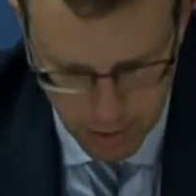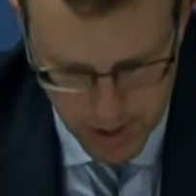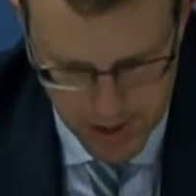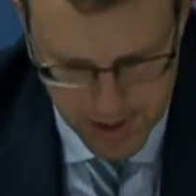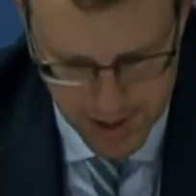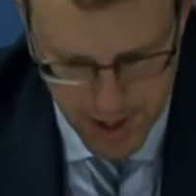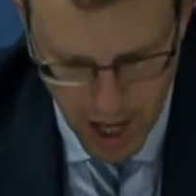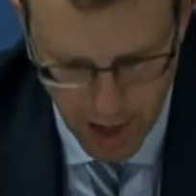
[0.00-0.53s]

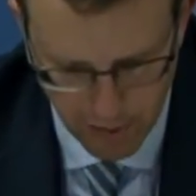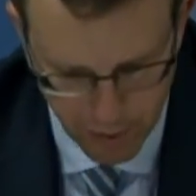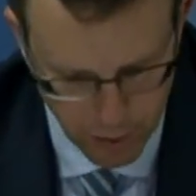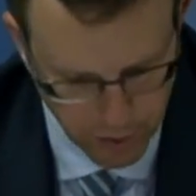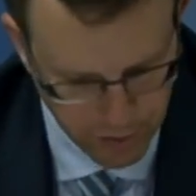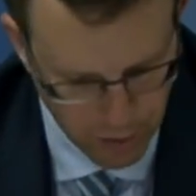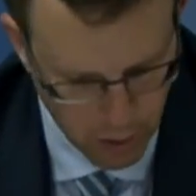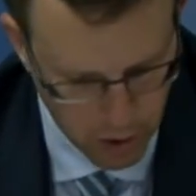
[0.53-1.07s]
was novel
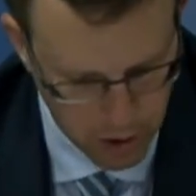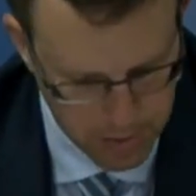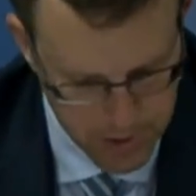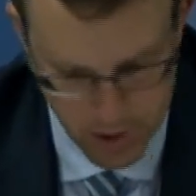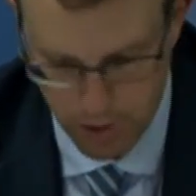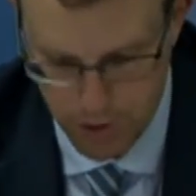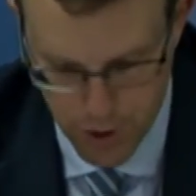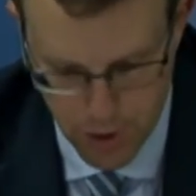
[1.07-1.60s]
forms
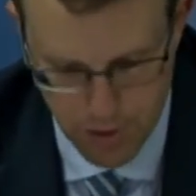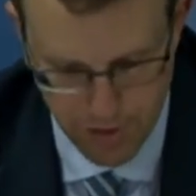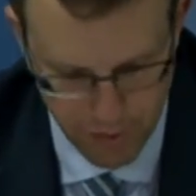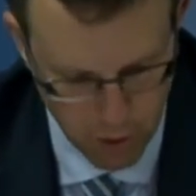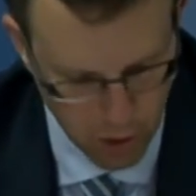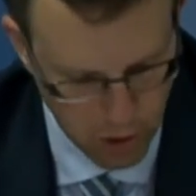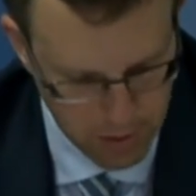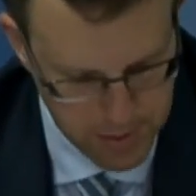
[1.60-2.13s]
or new
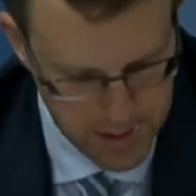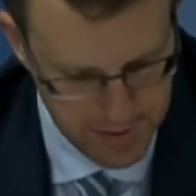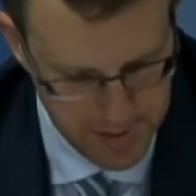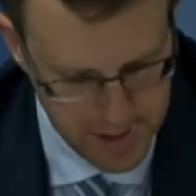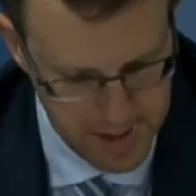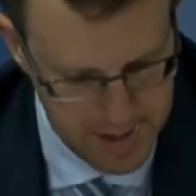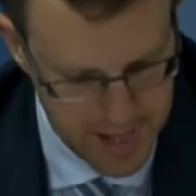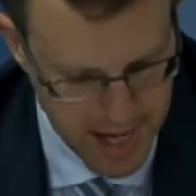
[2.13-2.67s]
forms of
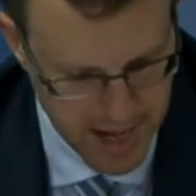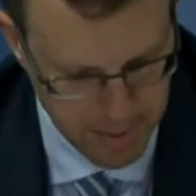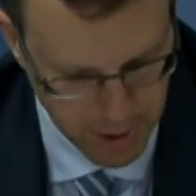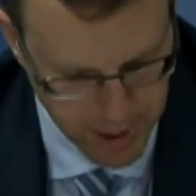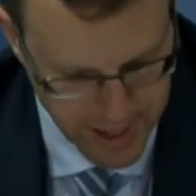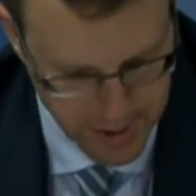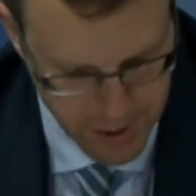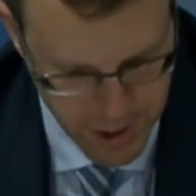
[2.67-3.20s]
sustainable
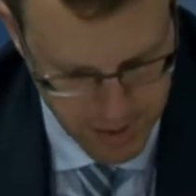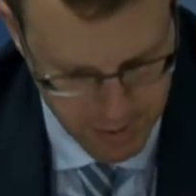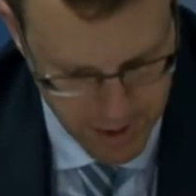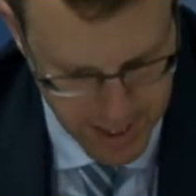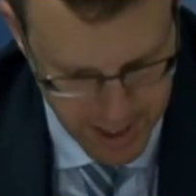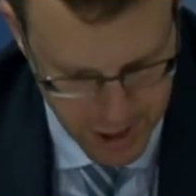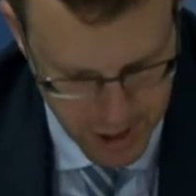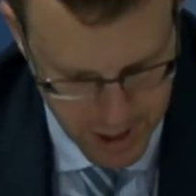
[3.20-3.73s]
energy
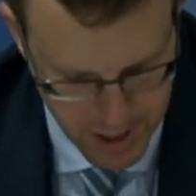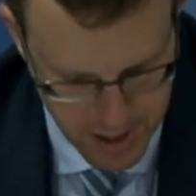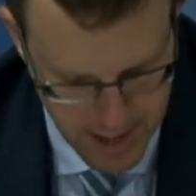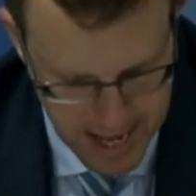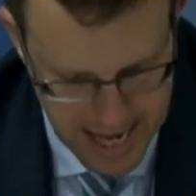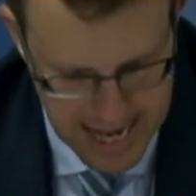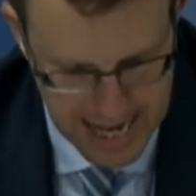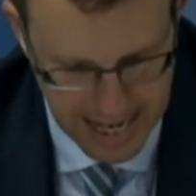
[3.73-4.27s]
production,
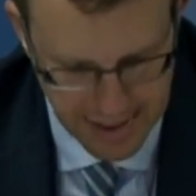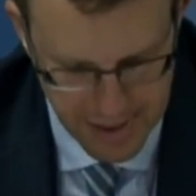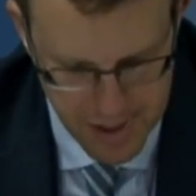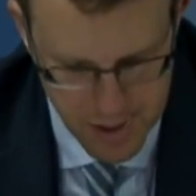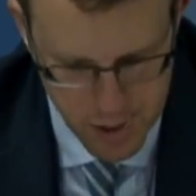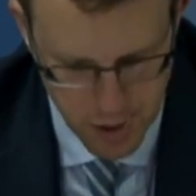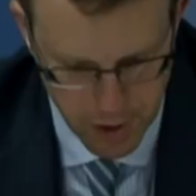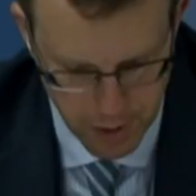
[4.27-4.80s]
and
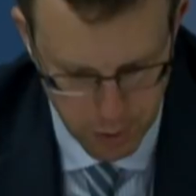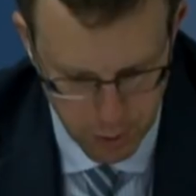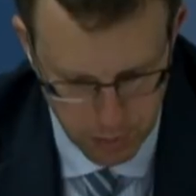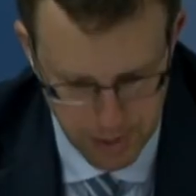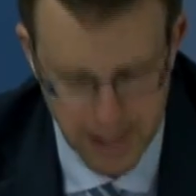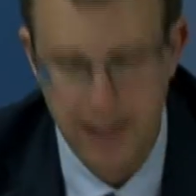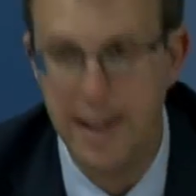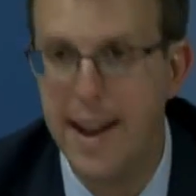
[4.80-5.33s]
this year it will
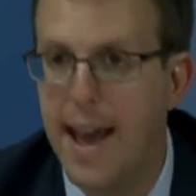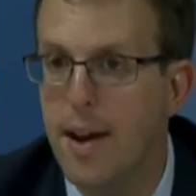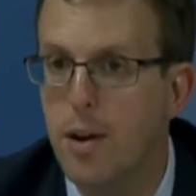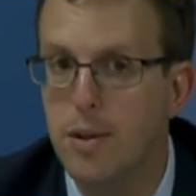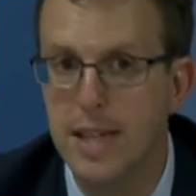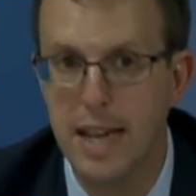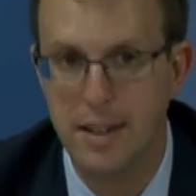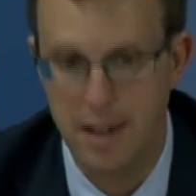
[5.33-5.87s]
be
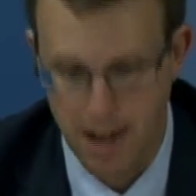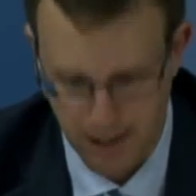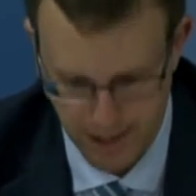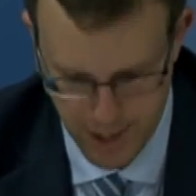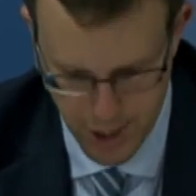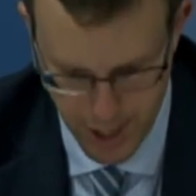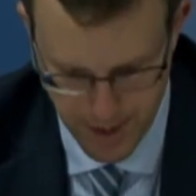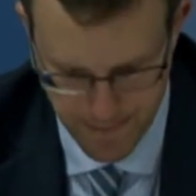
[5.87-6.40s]

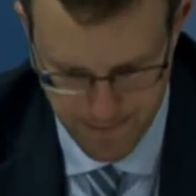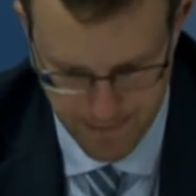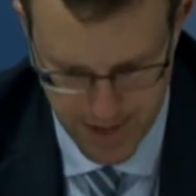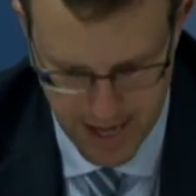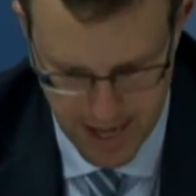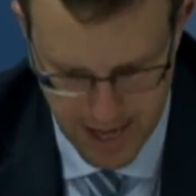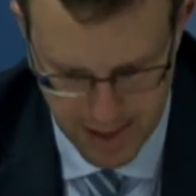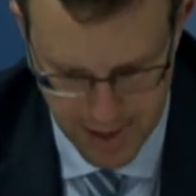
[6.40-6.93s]
nanotechnology.
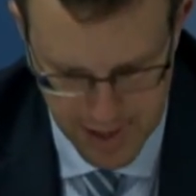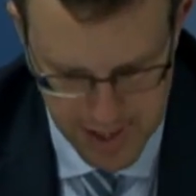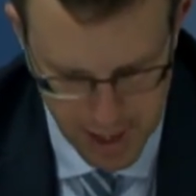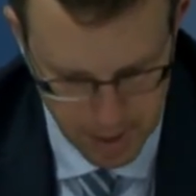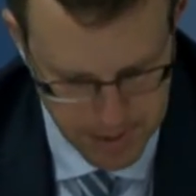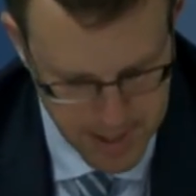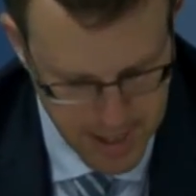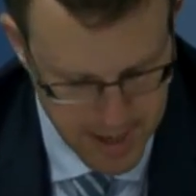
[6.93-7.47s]
This
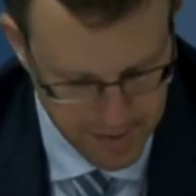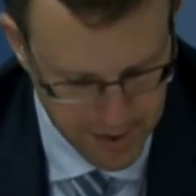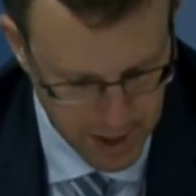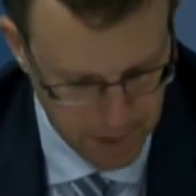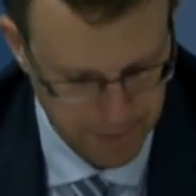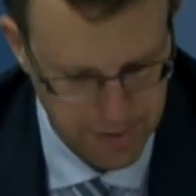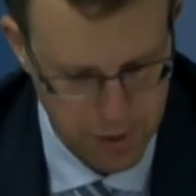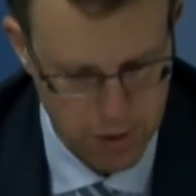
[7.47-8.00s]
helps to
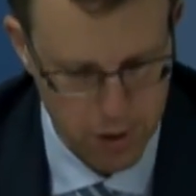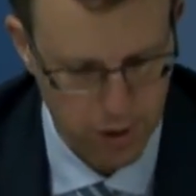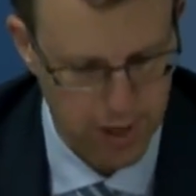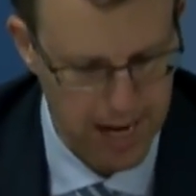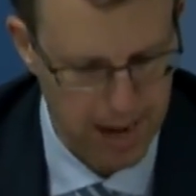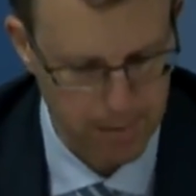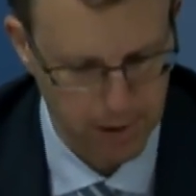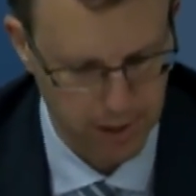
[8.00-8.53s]
develop future
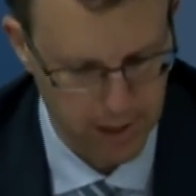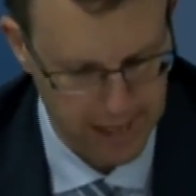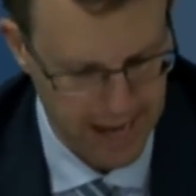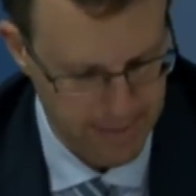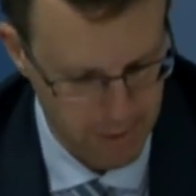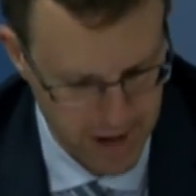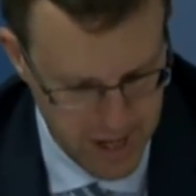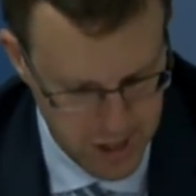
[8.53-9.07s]

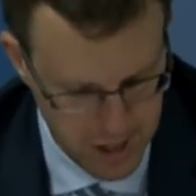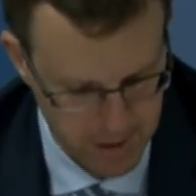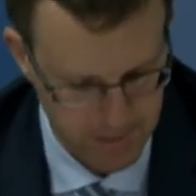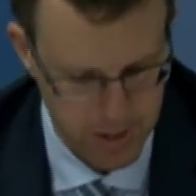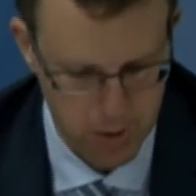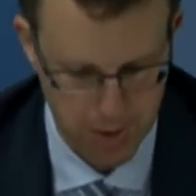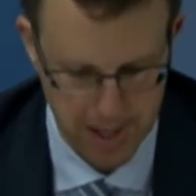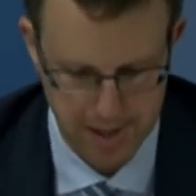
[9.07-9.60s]
collaboration
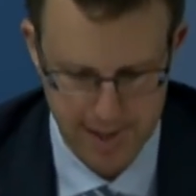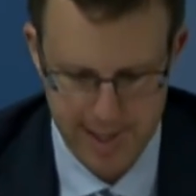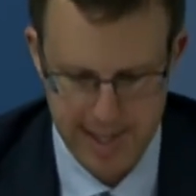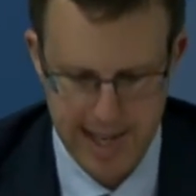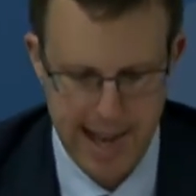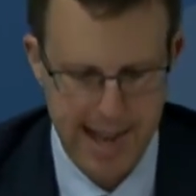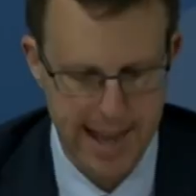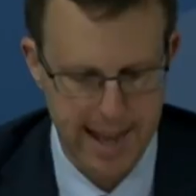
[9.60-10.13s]
between
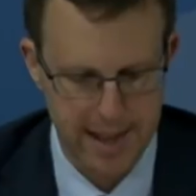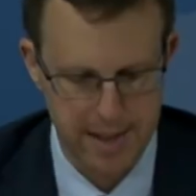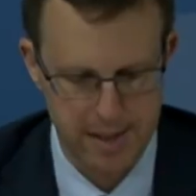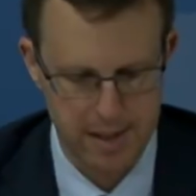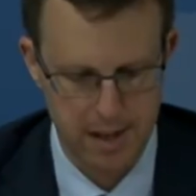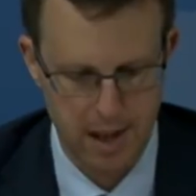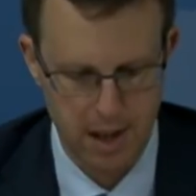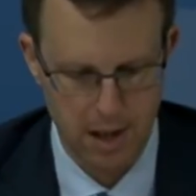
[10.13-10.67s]

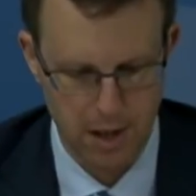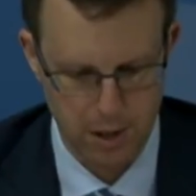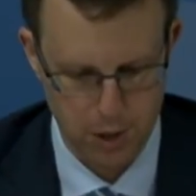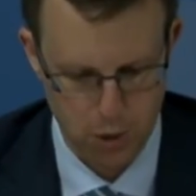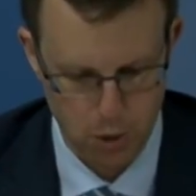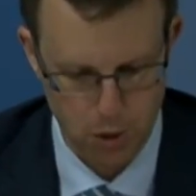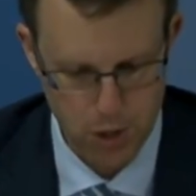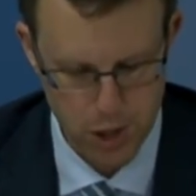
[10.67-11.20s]
CIS
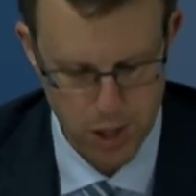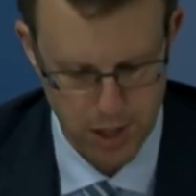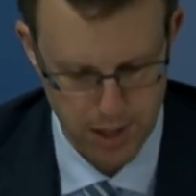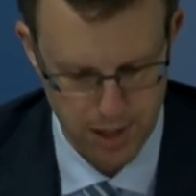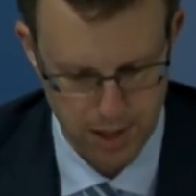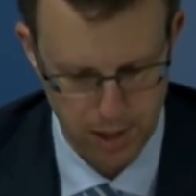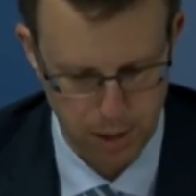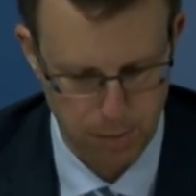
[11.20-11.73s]

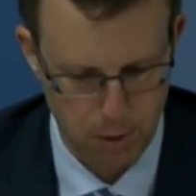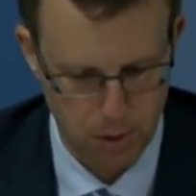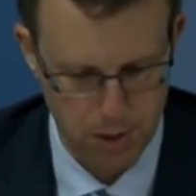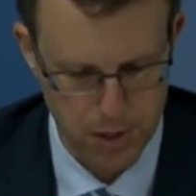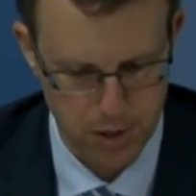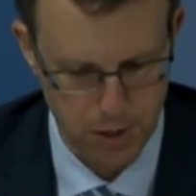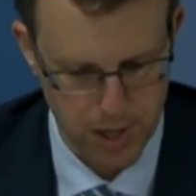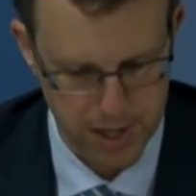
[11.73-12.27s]
Georgian
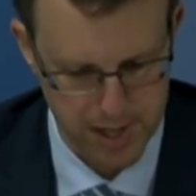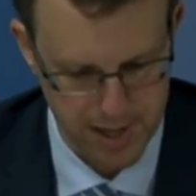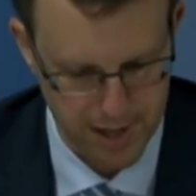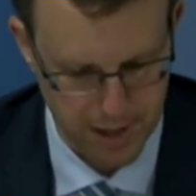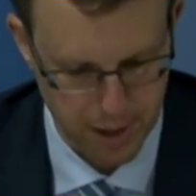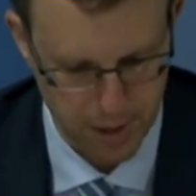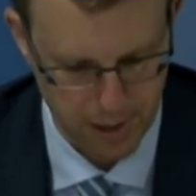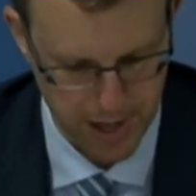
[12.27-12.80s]
laboratories and their
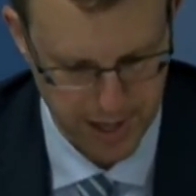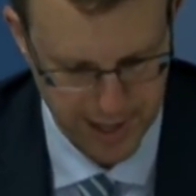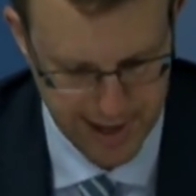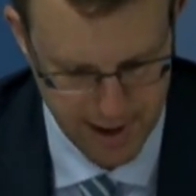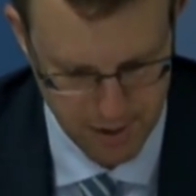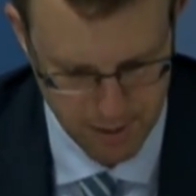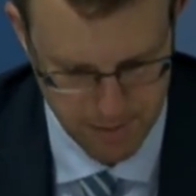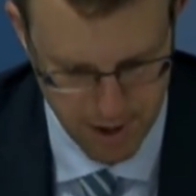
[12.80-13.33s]
Korean
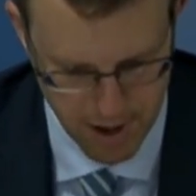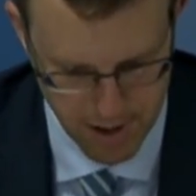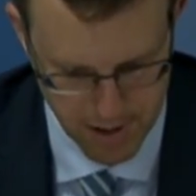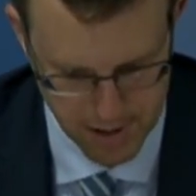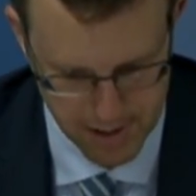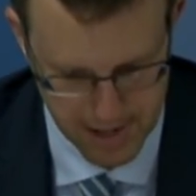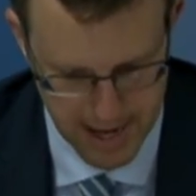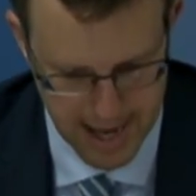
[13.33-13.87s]

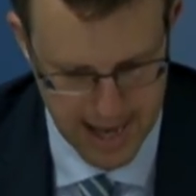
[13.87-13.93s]
counterparts.